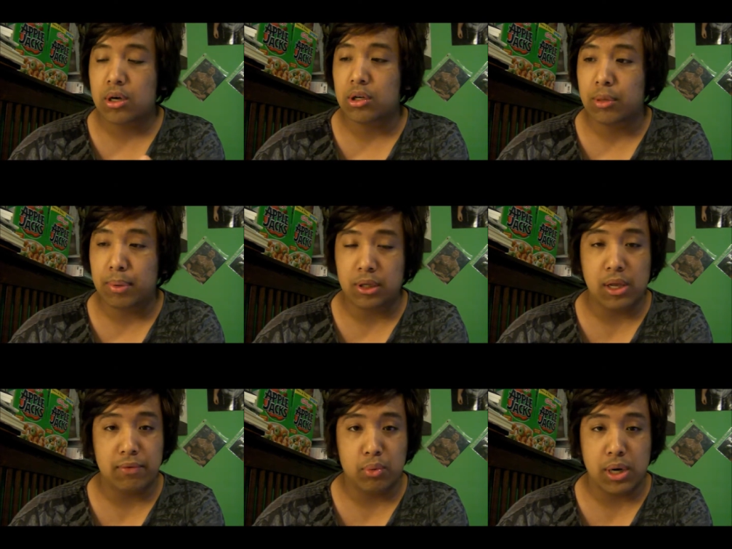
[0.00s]
Olympic
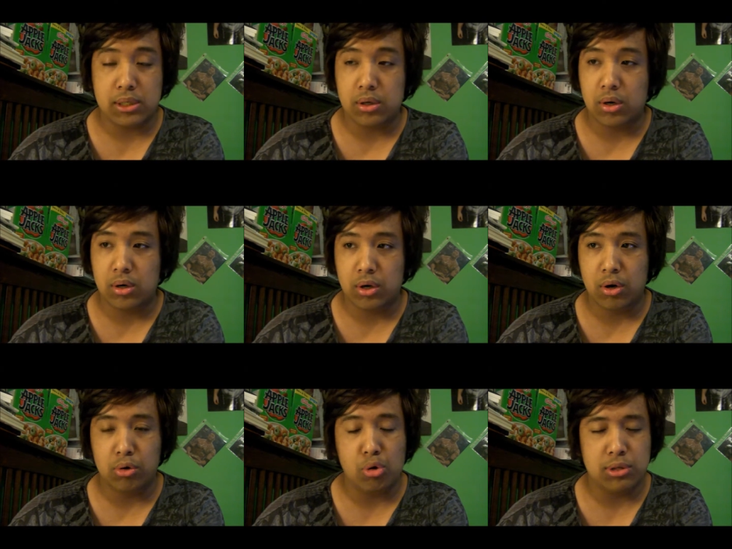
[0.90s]
level wrestler, you
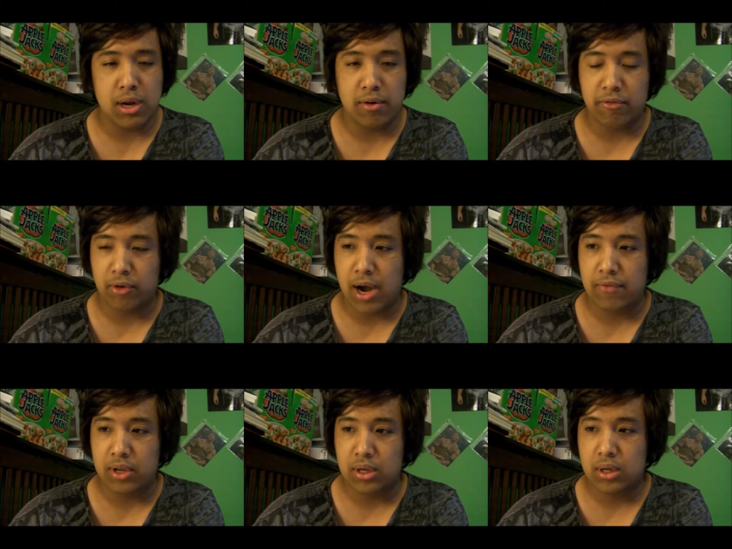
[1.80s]
know, low center of
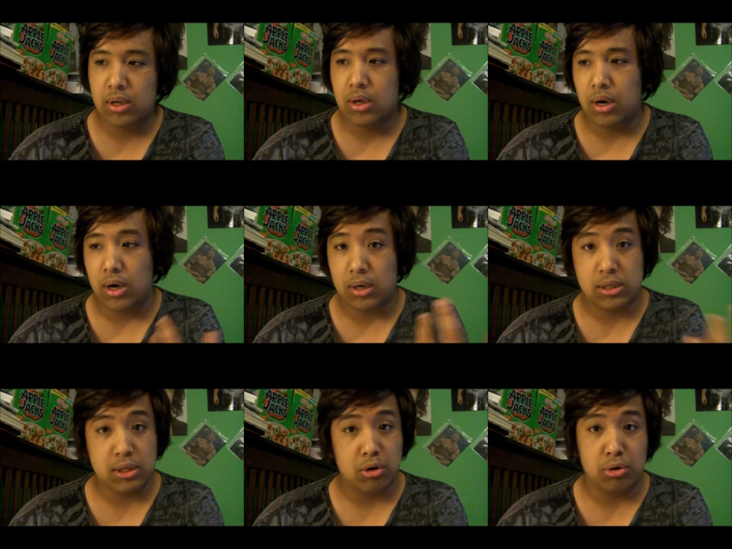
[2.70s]
gravity,
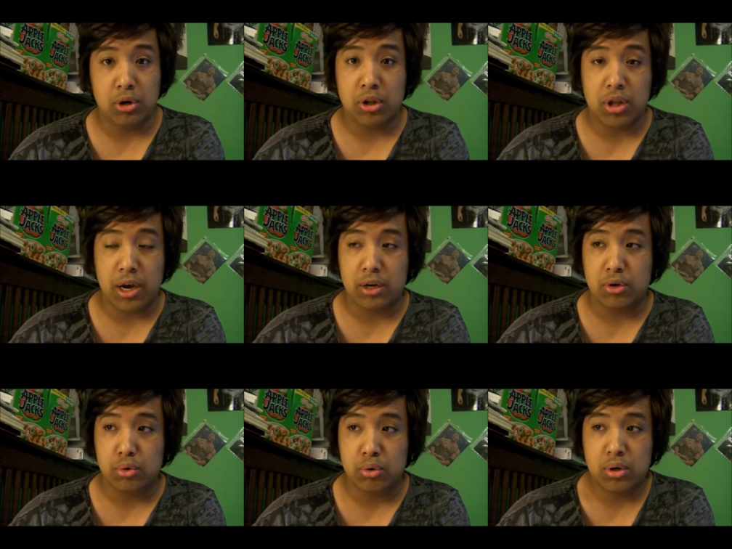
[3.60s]
still an athletic
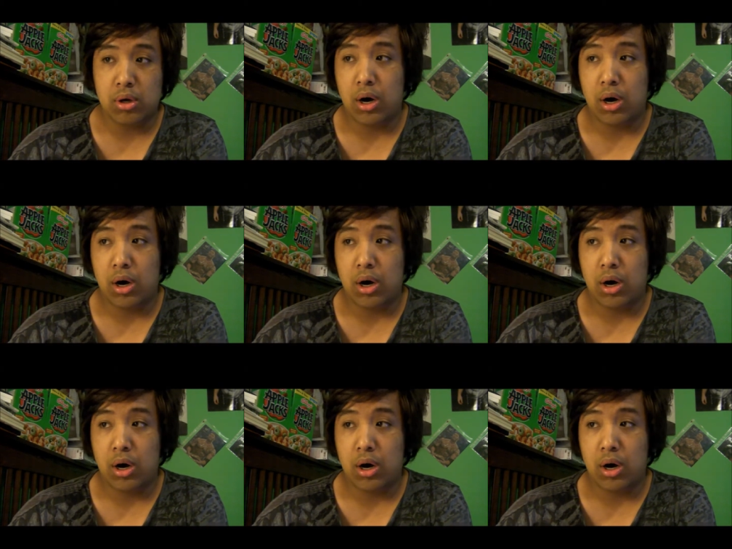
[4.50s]
dude,